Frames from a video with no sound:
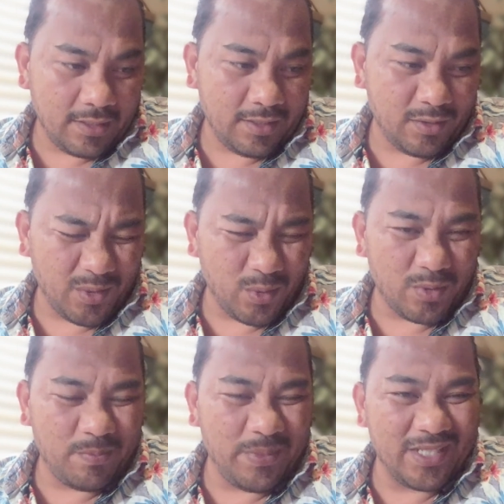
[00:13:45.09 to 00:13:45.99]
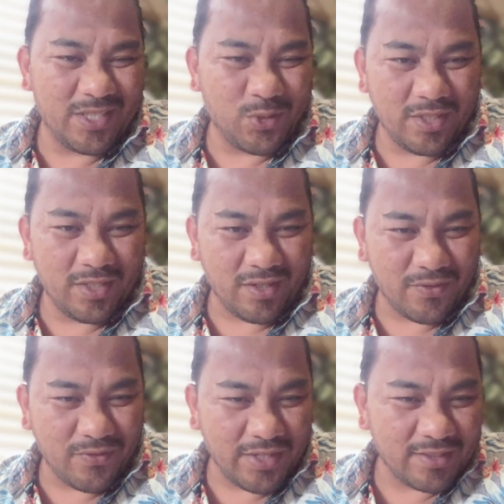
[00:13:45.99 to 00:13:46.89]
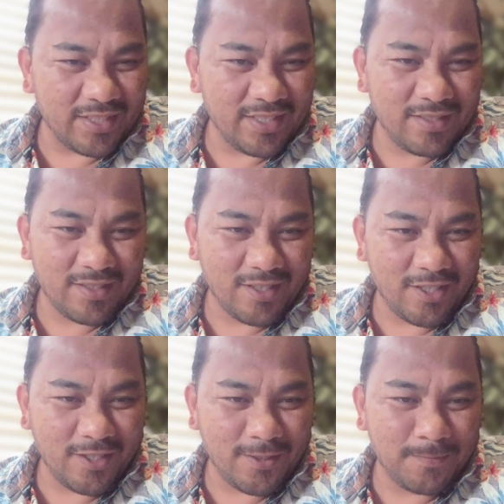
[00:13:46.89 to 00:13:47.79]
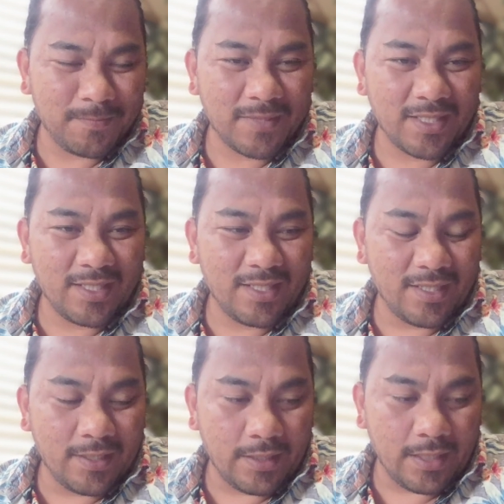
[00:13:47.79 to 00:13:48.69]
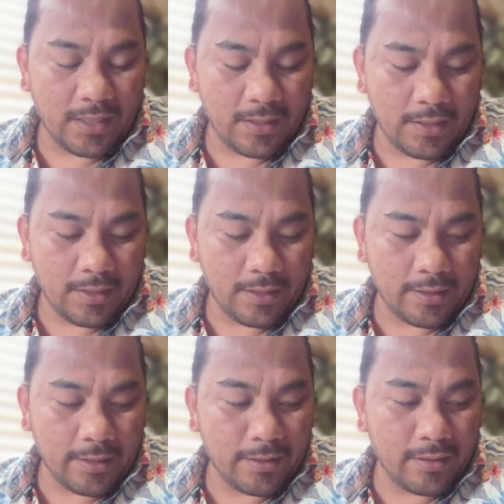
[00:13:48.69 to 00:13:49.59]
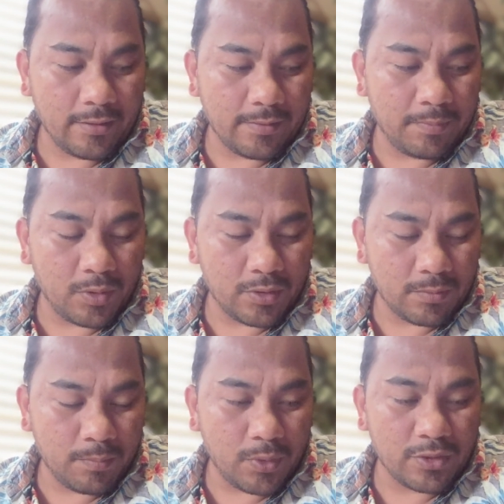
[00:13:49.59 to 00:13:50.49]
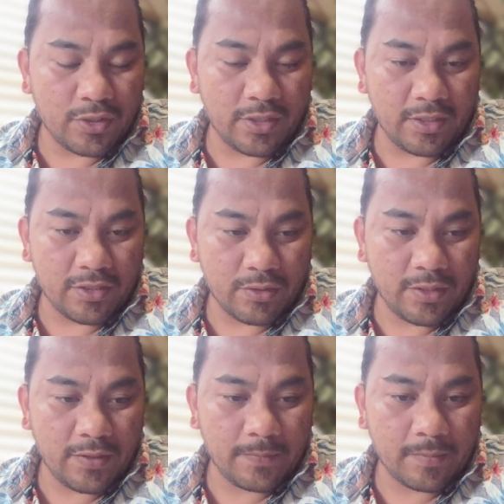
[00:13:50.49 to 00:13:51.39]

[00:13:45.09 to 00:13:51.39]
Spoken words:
they were being treated unfairly in the poultry industry.